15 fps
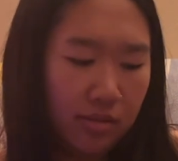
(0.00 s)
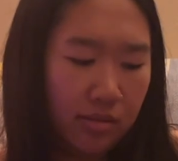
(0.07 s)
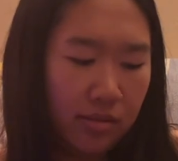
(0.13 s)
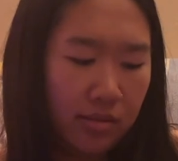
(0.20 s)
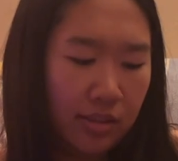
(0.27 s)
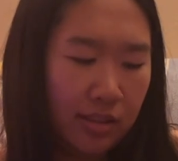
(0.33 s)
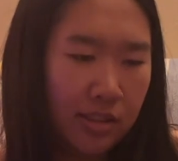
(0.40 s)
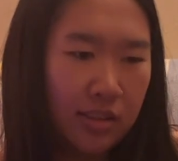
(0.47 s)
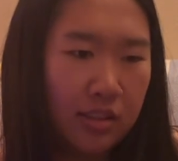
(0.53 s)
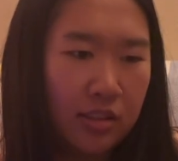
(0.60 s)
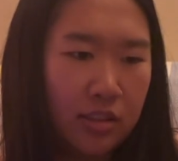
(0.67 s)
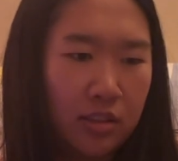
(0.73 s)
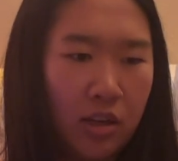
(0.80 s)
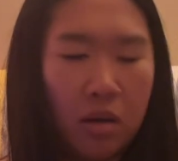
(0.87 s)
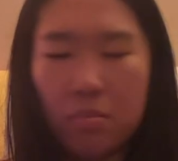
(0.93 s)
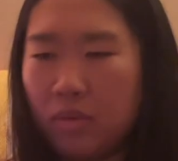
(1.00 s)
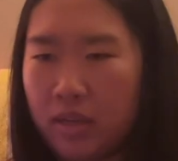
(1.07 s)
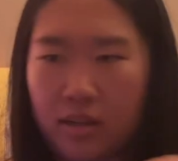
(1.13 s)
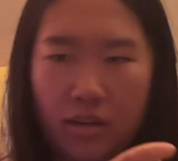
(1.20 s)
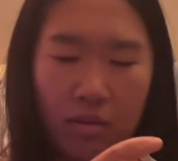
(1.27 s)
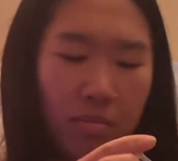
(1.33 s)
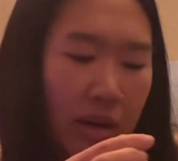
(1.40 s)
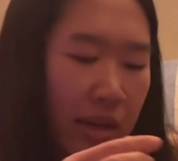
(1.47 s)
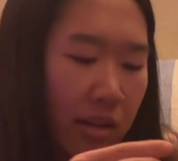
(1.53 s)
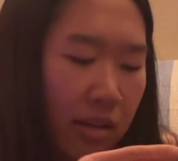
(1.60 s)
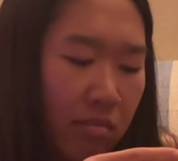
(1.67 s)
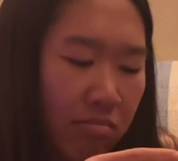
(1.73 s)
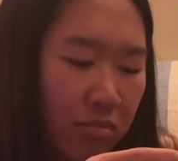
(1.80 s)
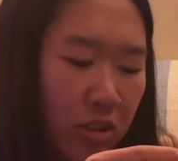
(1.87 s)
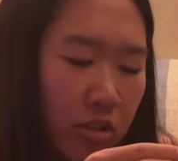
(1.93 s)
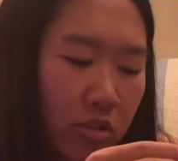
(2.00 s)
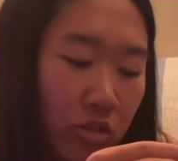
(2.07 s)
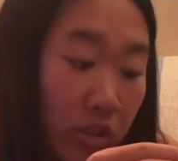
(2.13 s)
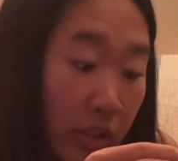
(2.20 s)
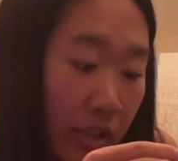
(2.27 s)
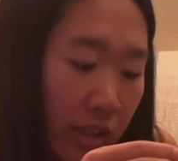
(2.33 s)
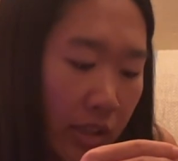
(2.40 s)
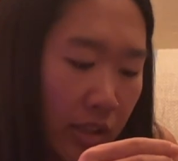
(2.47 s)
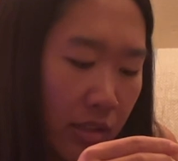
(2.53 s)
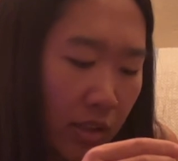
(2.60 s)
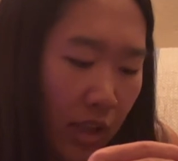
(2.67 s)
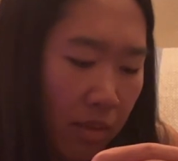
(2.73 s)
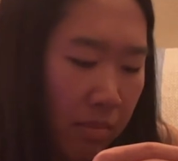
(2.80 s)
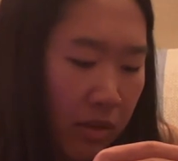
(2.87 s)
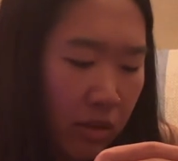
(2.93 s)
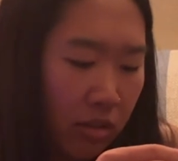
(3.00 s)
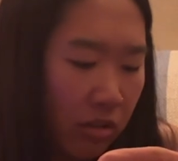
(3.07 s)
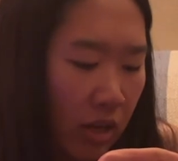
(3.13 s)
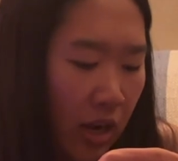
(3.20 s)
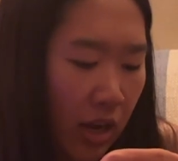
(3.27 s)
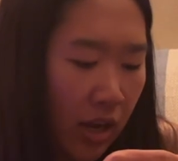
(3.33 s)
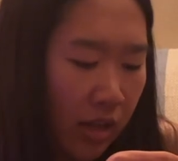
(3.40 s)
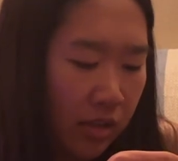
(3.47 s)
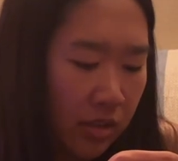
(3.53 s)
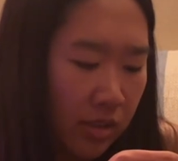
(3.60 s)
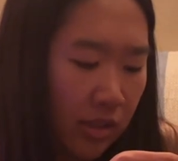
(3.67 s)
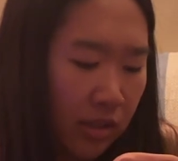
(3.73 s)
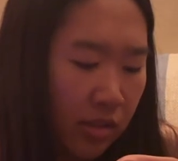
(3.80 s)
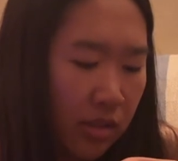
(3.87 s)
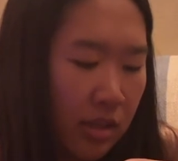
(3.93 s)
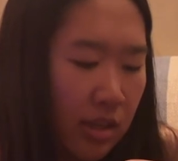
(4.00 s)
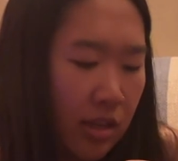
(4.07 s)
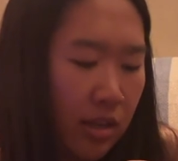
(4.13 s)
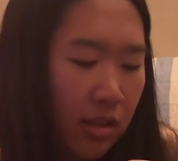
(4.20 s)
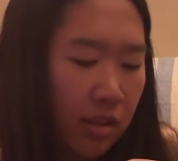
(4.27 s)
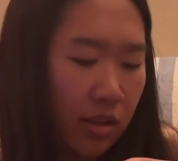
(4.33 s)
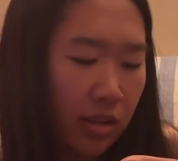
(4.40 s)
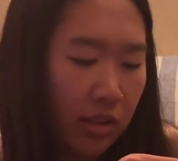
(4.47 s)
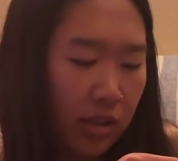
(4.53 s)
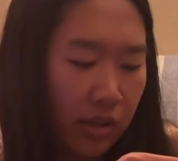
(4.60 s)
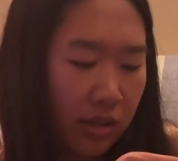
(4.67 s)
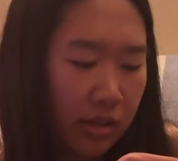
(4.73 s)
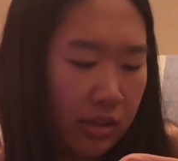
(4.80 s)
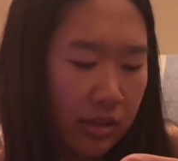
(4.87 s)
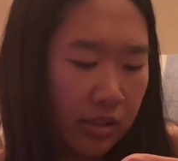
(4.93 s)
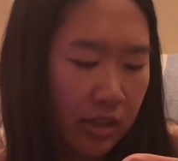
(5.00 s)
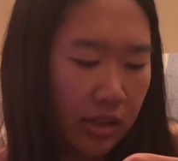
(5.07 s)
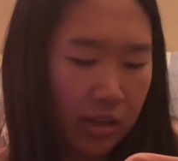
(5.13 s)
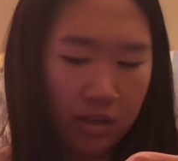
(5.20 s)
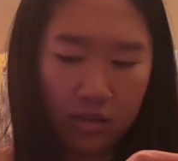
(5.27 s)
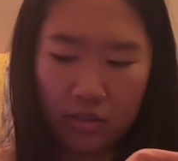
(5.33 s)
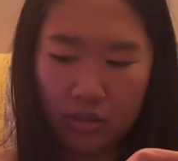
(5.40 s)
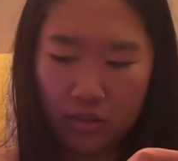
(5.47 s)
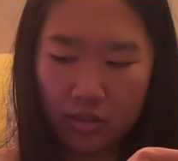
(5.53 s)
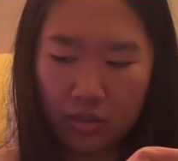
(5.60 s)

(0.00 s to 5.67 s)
It's dominated by green, lemongrass, and the clary sage.